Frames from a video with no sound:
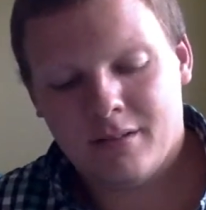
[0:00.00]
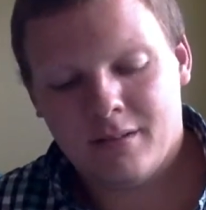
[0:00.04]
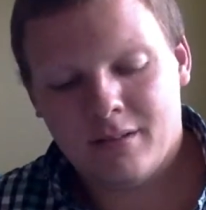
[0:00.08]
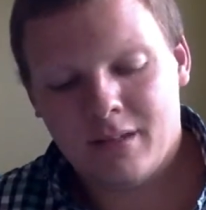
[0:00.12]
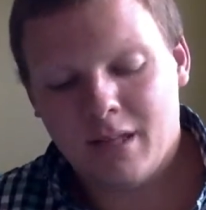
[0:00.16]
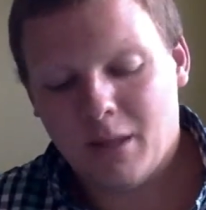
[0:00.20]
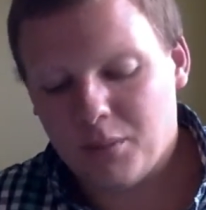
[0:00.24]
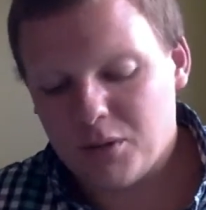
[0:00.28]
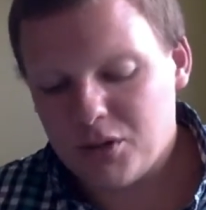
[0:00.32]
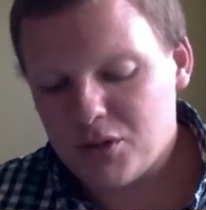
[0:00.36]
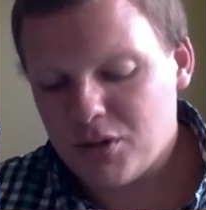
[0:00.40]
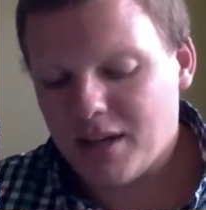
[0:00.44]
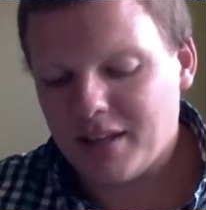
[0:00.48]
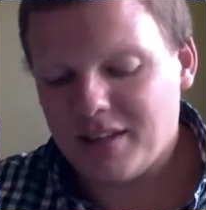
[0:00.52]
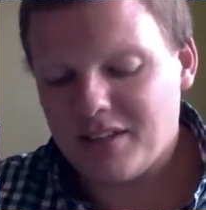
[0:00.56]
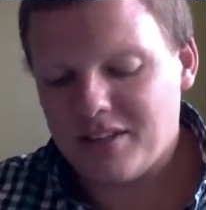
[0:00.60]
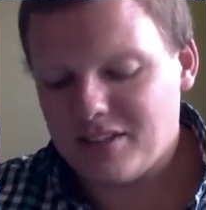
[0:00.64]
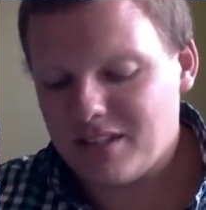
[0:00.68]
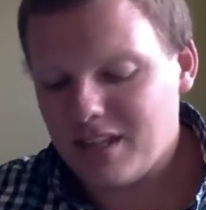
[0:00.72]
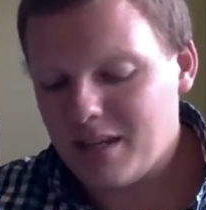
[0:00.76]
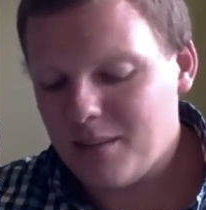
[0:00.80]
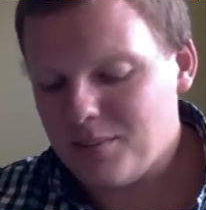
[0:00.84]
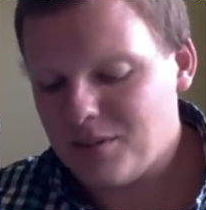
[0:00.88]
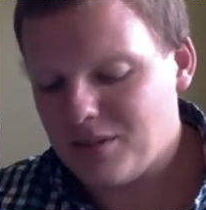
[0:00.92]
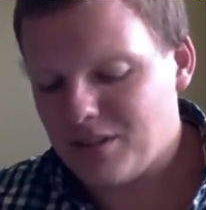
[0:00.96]
Now we'll try the
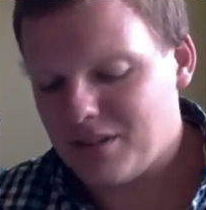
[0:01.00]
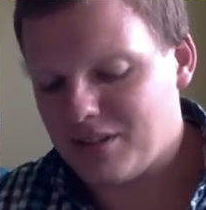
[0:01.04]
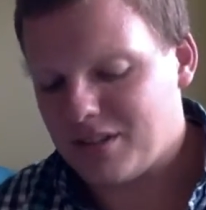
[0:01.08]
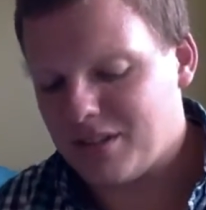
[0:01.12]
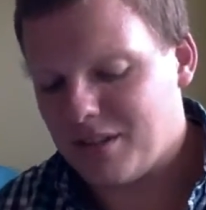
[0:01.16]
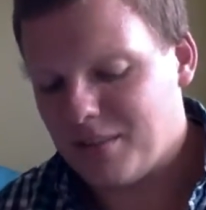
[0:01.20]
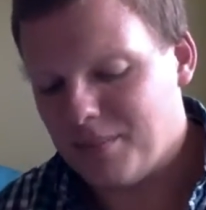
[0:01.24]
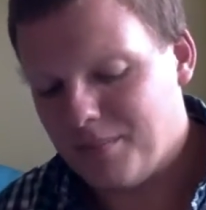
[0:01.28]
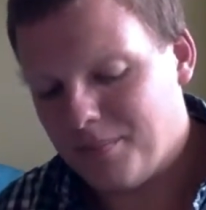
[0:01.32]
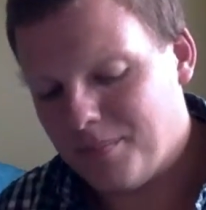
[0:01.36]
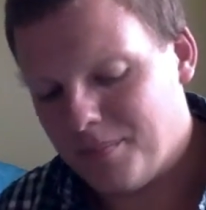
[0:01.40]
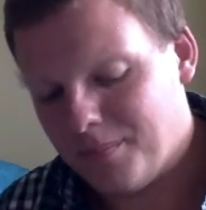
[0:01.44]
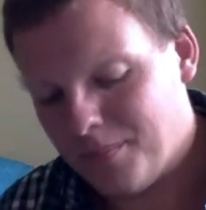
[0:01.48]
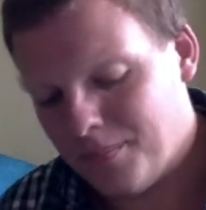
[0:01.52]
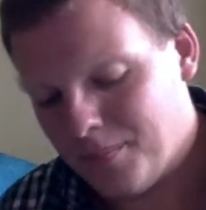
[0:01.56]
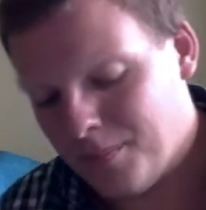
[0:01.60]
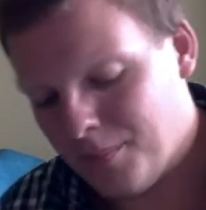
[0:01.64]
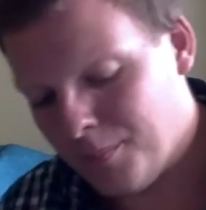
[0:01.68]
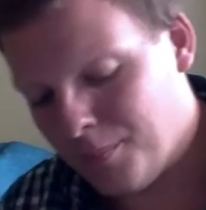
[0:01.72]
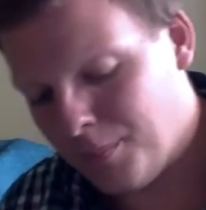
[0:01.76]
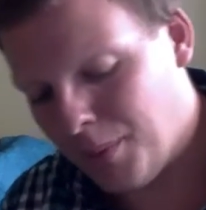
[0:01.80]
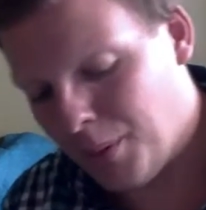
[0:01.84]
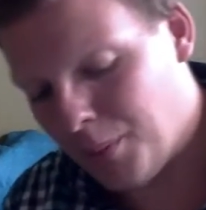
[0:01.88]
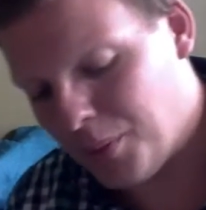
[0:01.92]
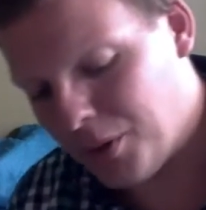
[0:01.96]
same system,
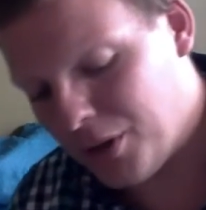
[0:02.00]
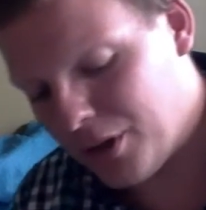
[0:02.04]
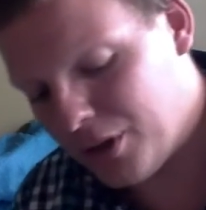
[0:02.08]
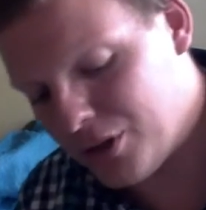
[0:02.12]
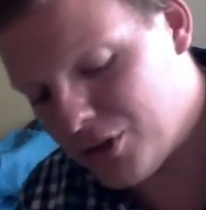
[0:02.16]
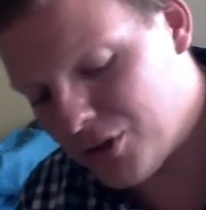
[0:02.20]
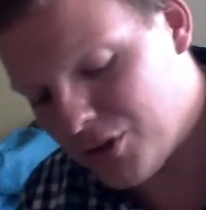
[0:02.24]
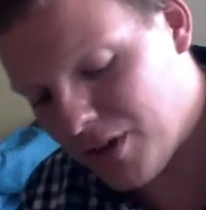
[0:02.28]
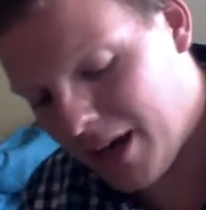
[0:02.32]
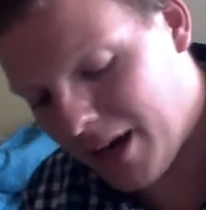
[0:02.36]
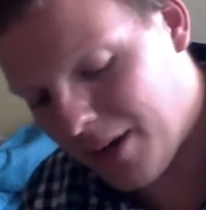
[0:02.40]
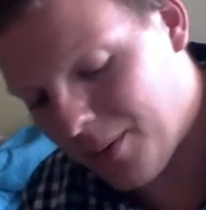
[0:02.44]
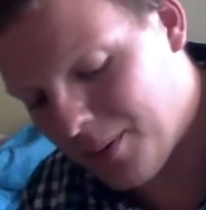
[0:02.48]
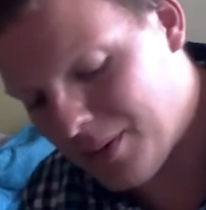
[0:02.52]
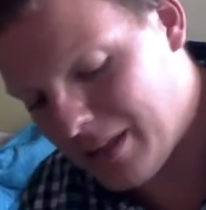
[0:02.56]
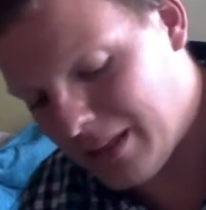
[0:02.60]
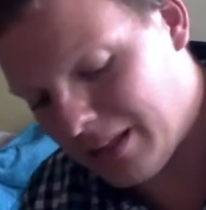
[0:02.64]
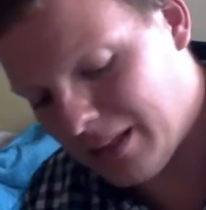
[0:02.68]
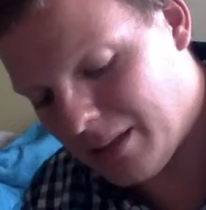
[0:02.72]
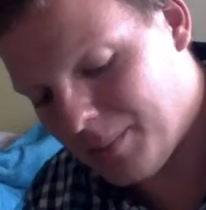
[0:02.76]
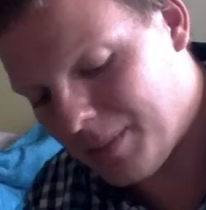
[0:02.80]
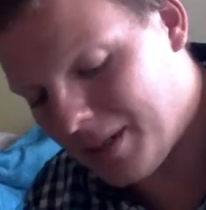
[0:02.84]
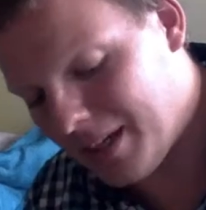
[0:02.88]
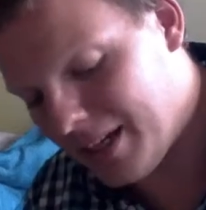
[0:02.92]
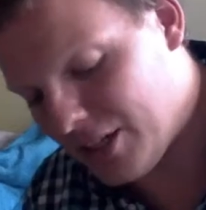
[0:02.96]
but we're going to try it with
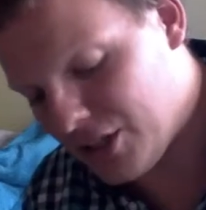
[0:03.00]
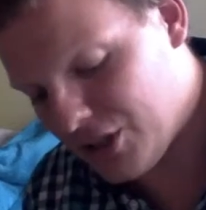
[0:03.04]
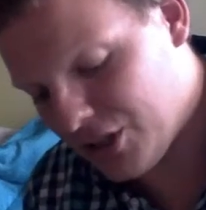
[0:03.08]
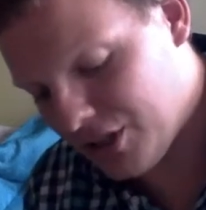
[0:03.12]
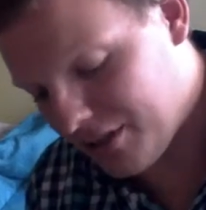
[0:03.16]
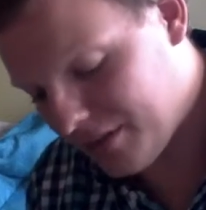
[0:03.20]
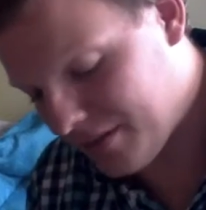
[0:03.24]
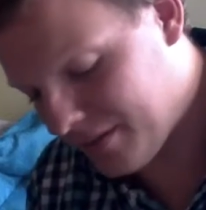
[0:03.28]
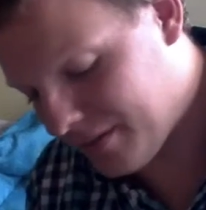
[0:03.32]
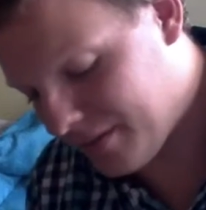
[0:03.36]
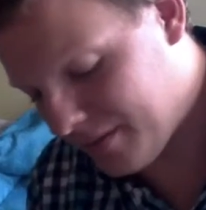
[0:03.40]
elimination.